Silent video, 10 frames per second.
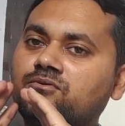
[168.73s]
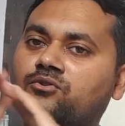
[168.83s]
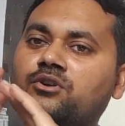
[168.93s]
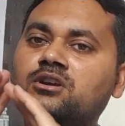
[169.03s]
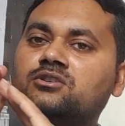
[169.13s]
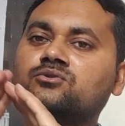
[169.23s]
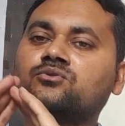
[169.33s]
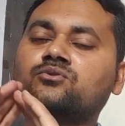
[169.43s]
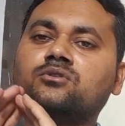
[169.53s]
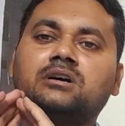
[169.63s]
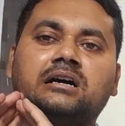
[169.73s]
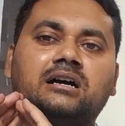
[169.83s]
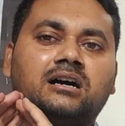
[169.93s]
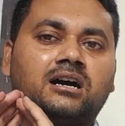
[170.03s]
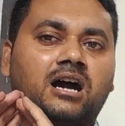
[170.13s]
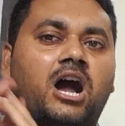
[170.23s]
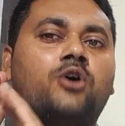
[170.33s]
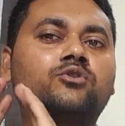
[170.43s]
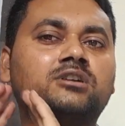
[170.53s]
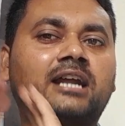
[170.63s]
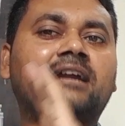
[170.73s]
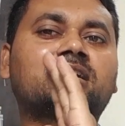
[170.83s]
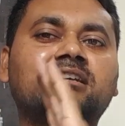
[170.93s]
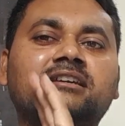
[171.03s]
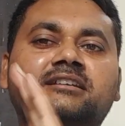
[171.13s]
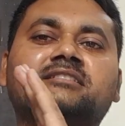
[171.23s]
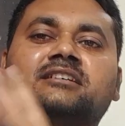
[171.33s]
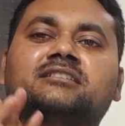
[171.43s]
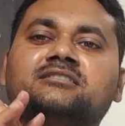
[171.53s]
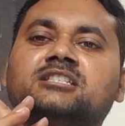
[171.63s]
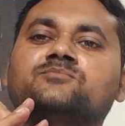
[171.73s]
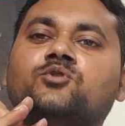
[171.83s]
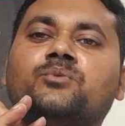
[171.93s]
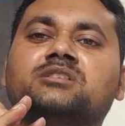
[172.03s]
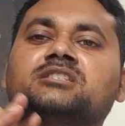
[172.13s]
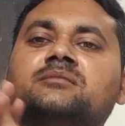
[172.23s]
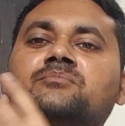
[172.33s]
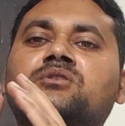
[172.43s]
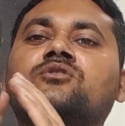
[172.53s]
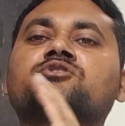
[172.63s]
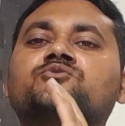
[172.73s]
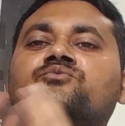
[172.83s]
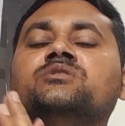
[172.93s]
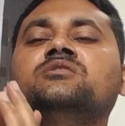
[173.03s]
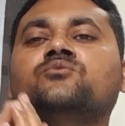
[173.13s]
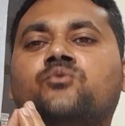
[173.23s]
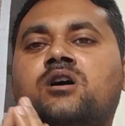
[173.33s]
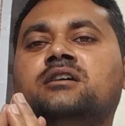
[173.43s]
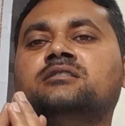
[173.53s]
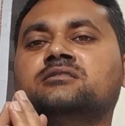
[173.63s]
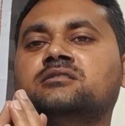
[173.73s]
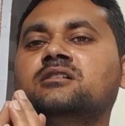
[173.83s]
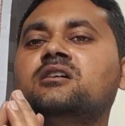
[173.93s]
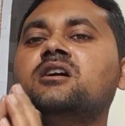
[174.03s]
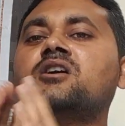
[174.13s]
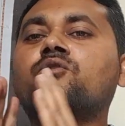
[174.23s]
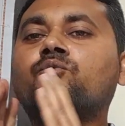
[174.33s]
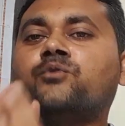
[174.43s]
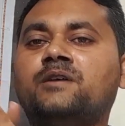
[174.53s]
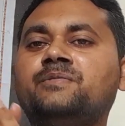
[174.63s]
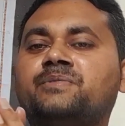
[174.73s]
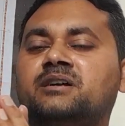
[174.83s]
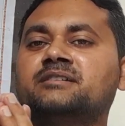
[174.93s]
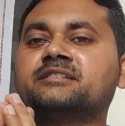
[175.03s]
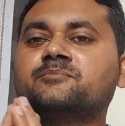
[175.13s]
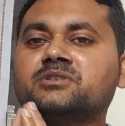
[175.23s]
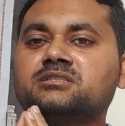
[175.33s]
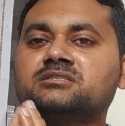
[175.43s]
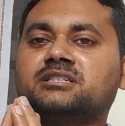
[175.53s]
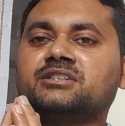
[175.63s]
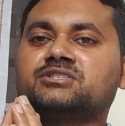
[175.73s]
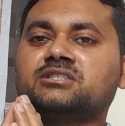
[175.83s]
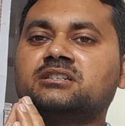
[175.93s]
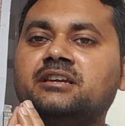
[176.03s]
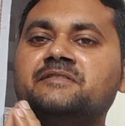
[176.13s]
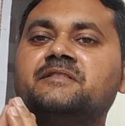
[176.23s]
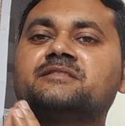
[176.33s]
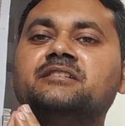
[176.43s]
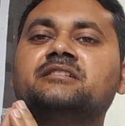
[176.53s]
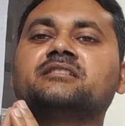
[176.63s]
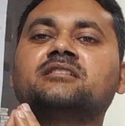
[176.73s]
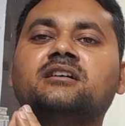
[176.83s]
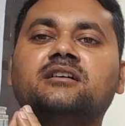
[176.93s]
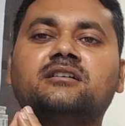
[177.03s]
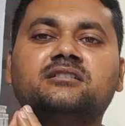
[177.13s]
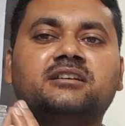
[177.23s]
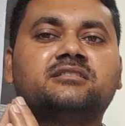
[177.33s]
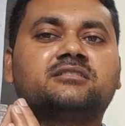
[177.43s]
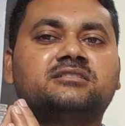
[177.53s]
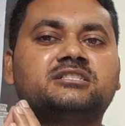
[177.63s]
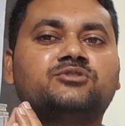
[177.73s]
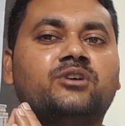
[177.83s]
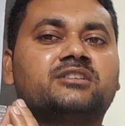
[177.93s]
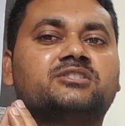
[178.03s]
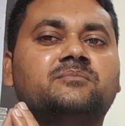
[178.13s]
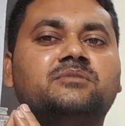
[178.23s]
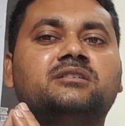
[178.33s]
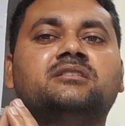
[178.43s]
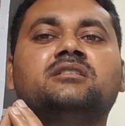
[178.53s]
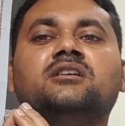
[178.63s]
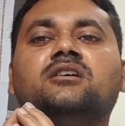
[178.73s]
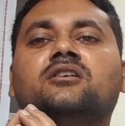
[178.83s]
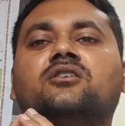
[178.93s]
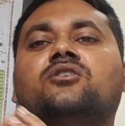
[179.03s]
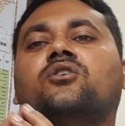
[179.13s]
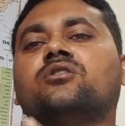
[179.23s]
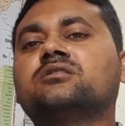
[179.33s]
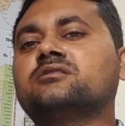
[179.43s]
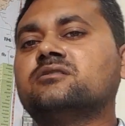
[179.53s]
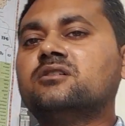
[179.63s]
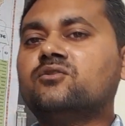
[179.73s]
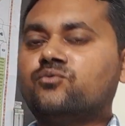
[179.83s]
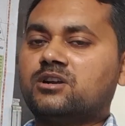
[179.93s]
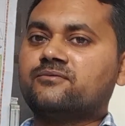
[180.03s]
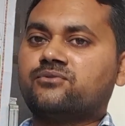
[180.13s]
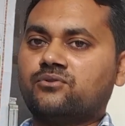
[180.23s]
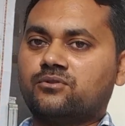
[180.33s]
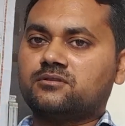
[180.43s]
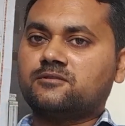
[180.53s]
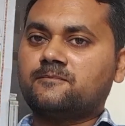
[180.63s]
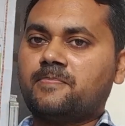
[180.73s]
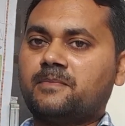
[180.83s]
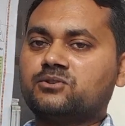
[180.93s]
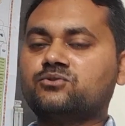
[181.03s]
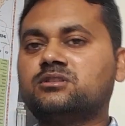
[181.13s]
going to outrightly reject this provision because we want 1/3 representation in the Central Legislative Assembly, not 1/4. So